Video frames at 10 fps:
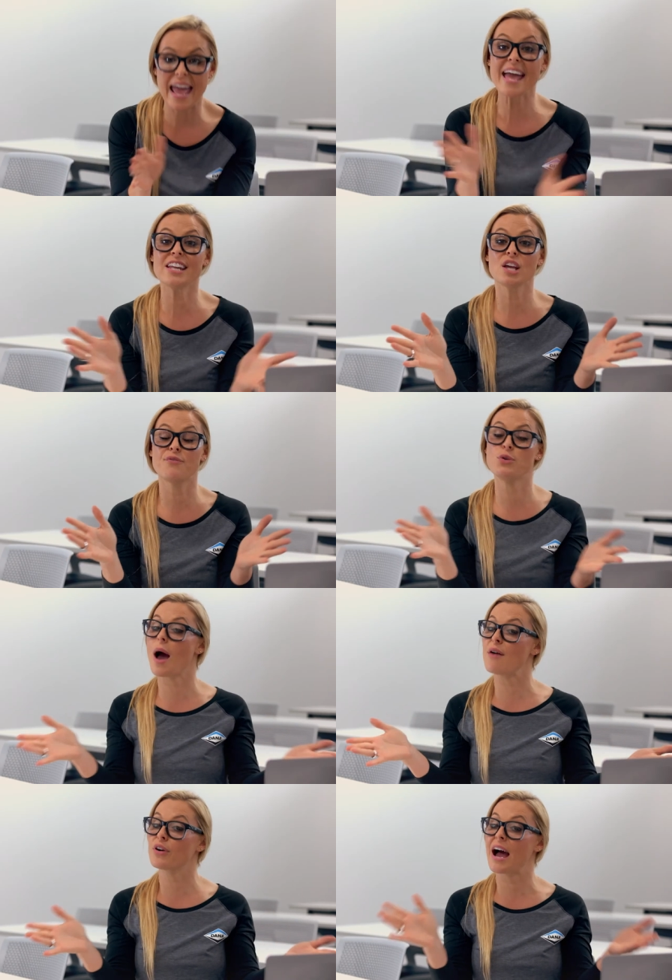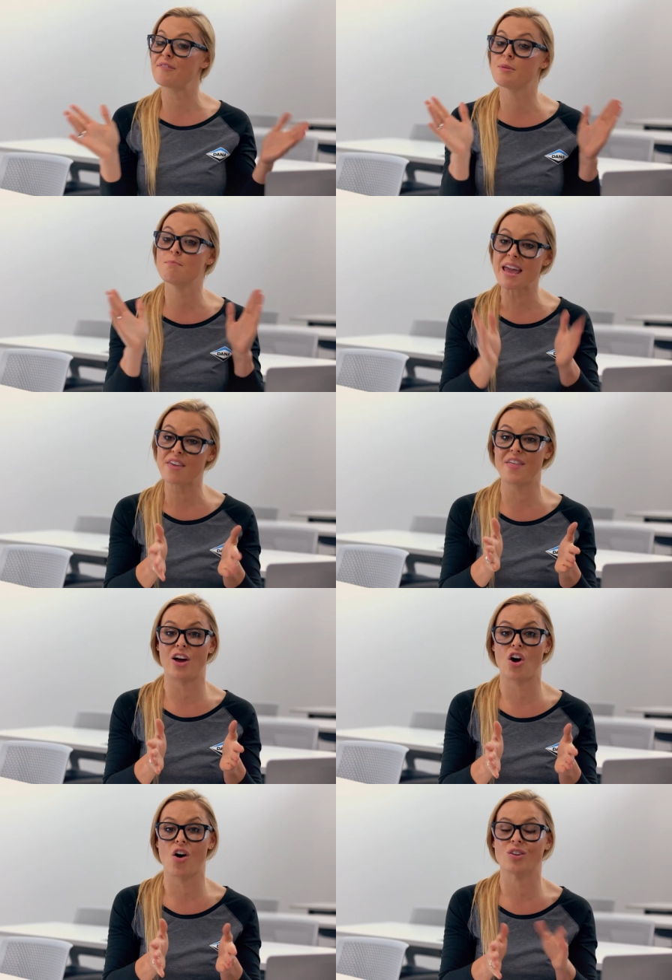And if you ever have to make
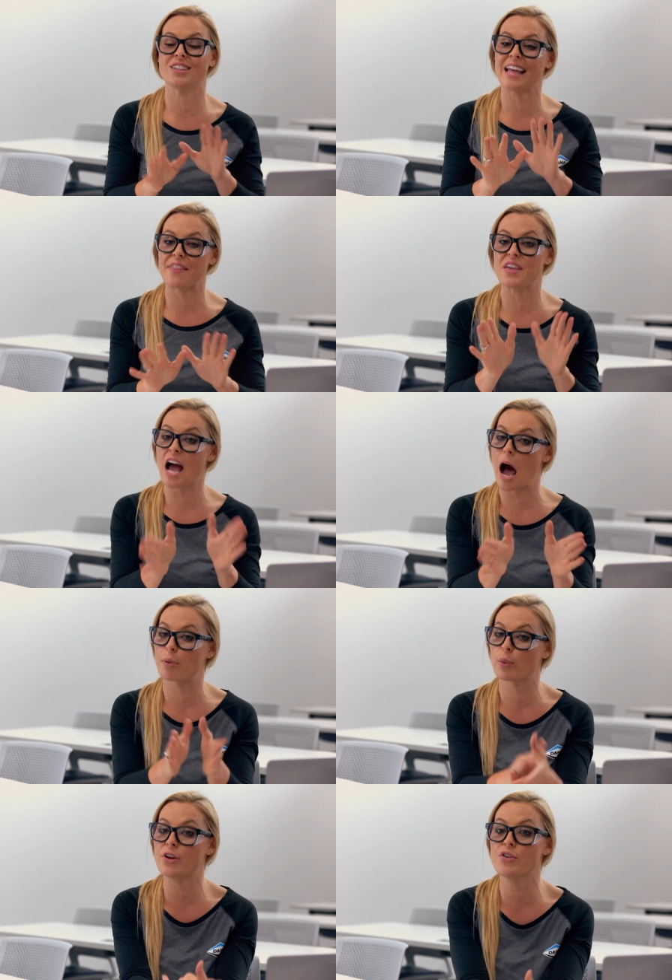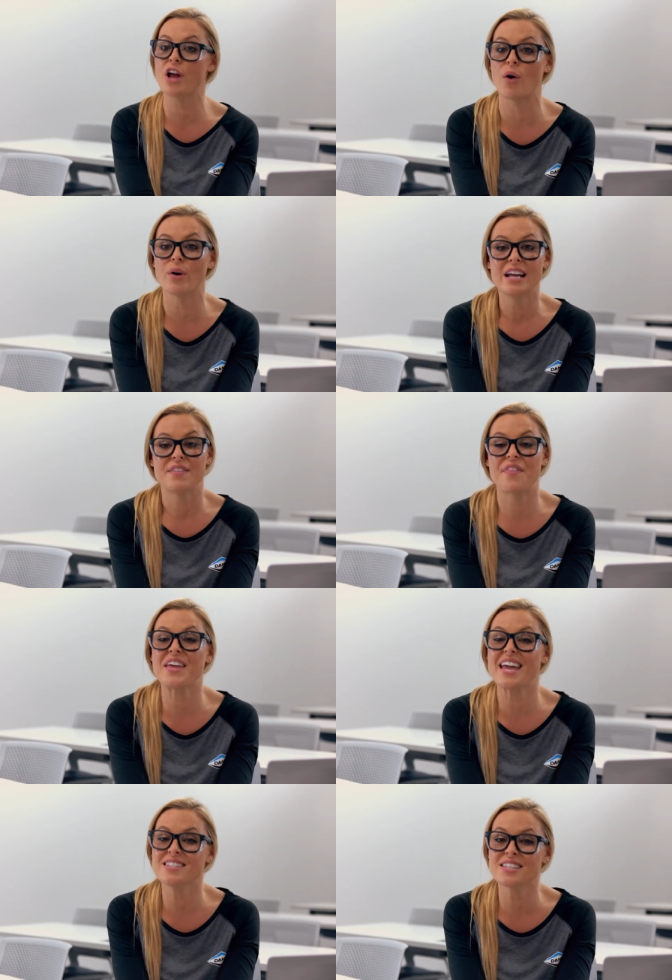that call, let the operator know that
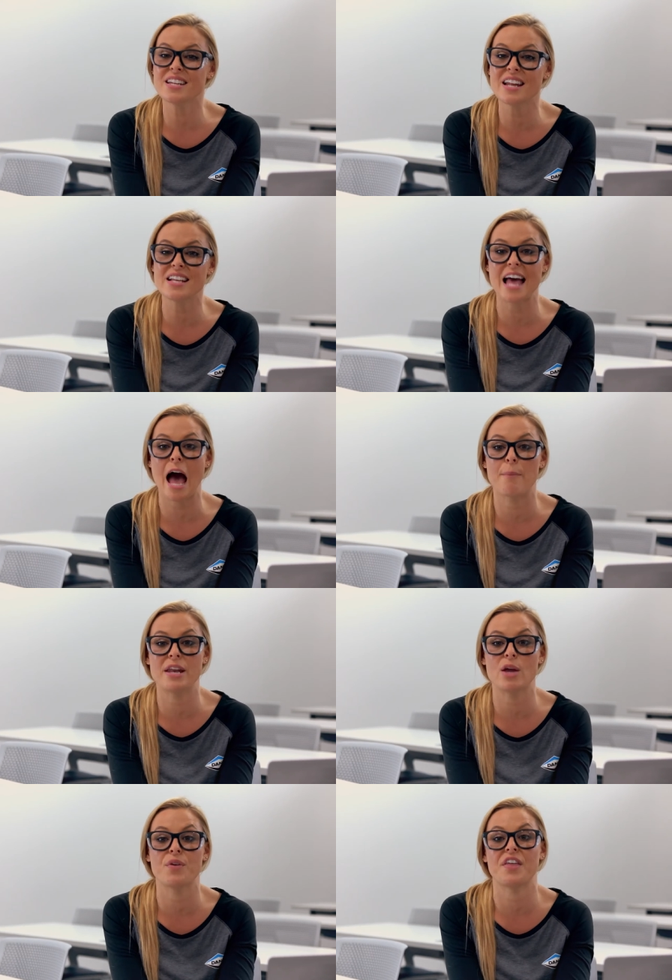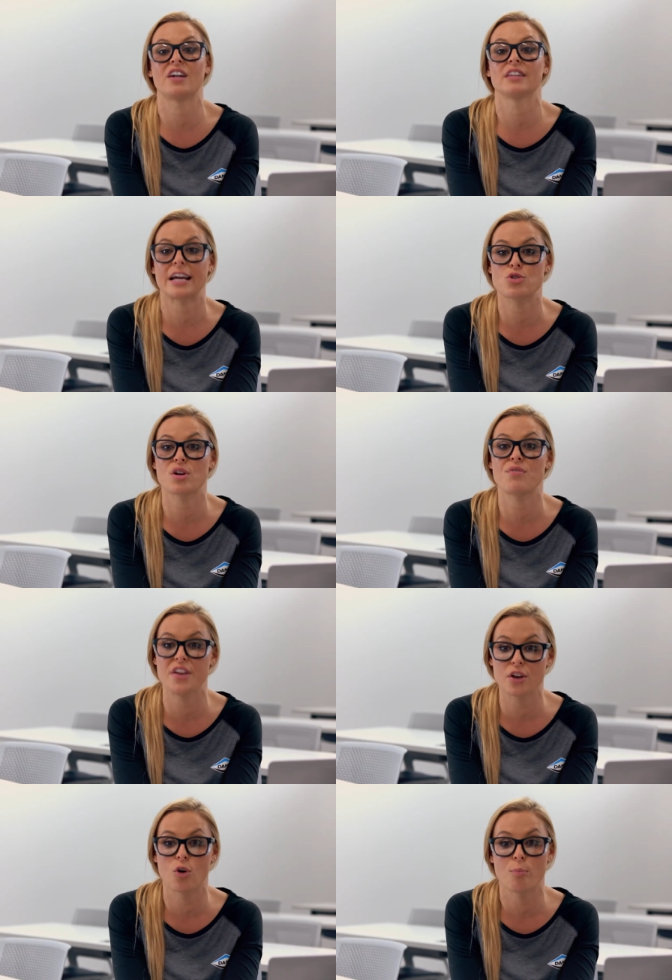the incident is happening with an electric
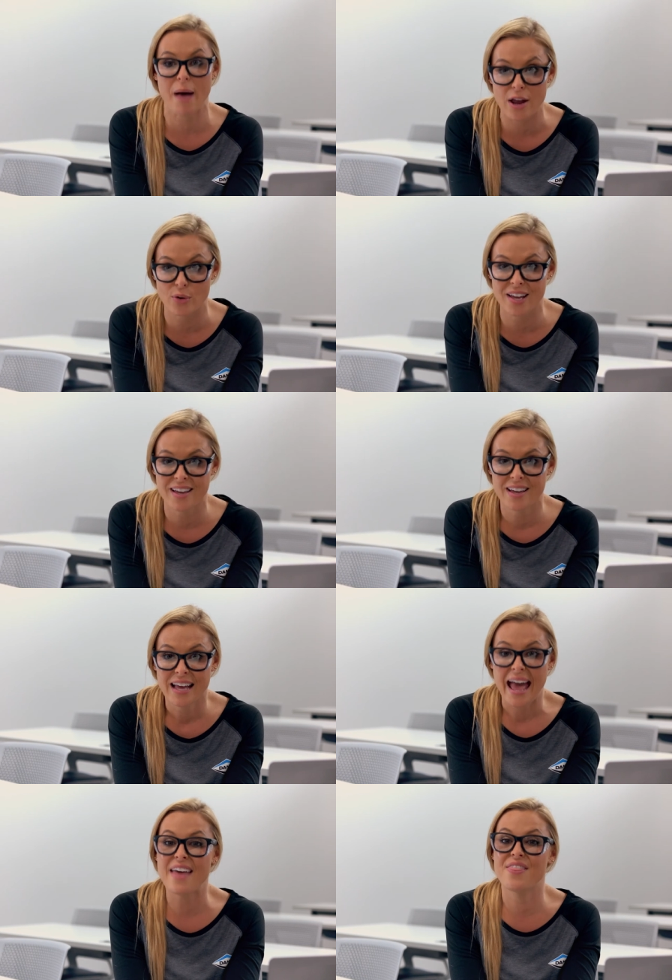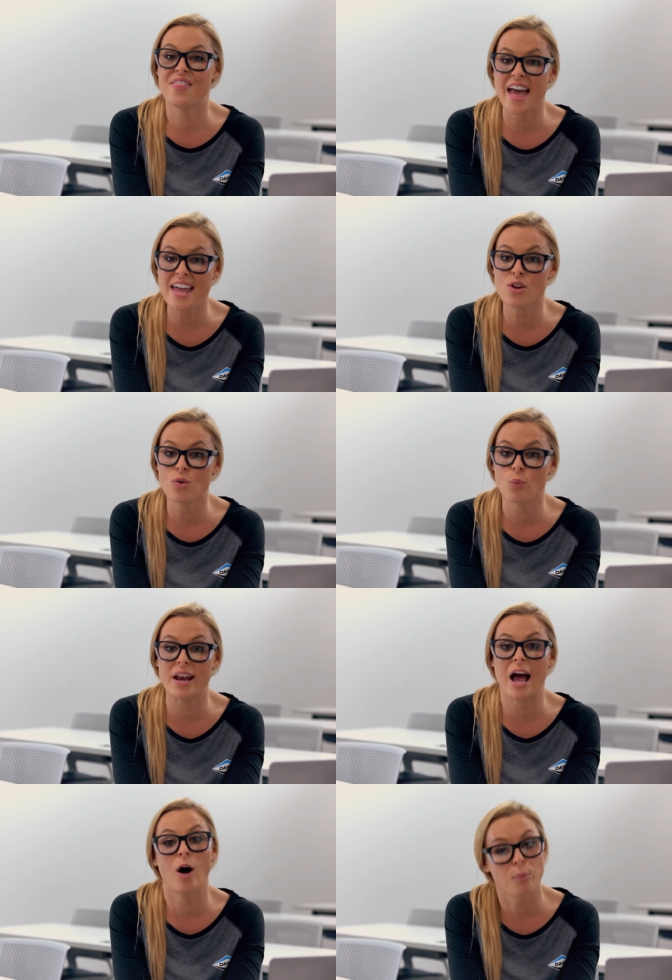vehicle battery. And then
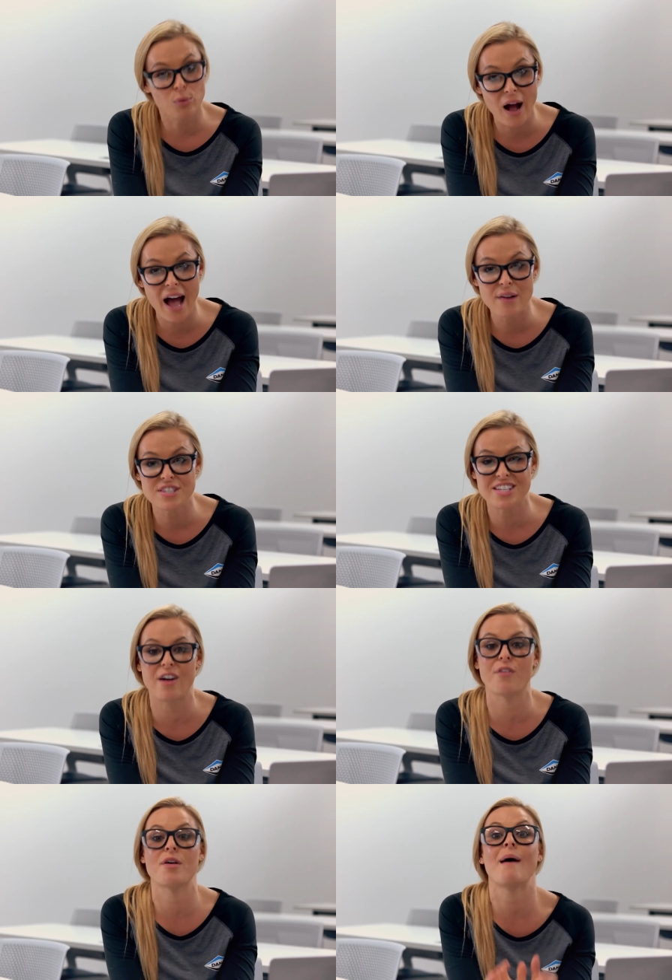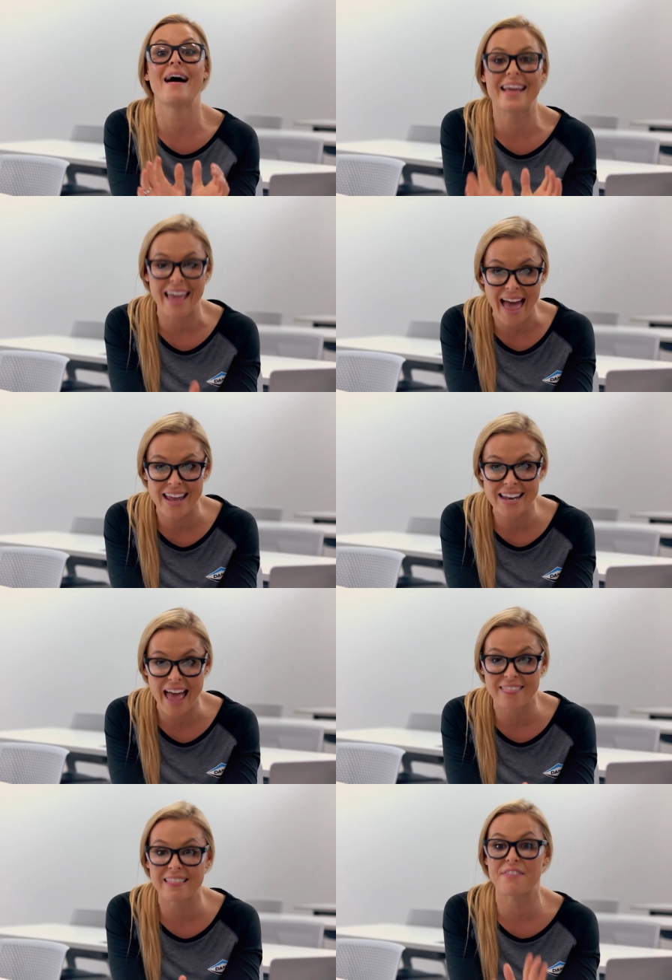when help arrives, tell them again
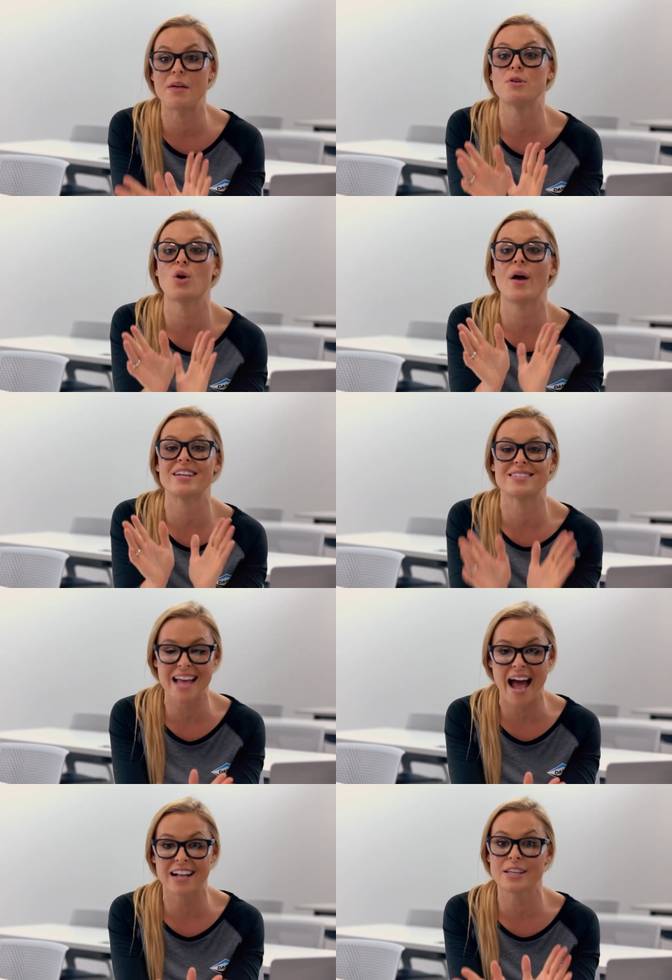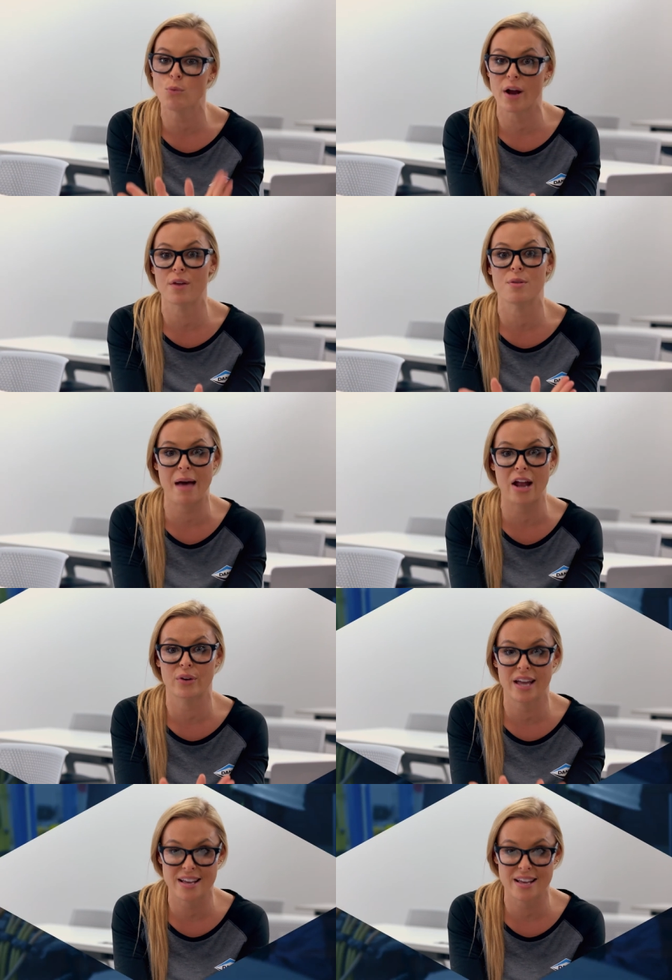and let them know exactly where the battery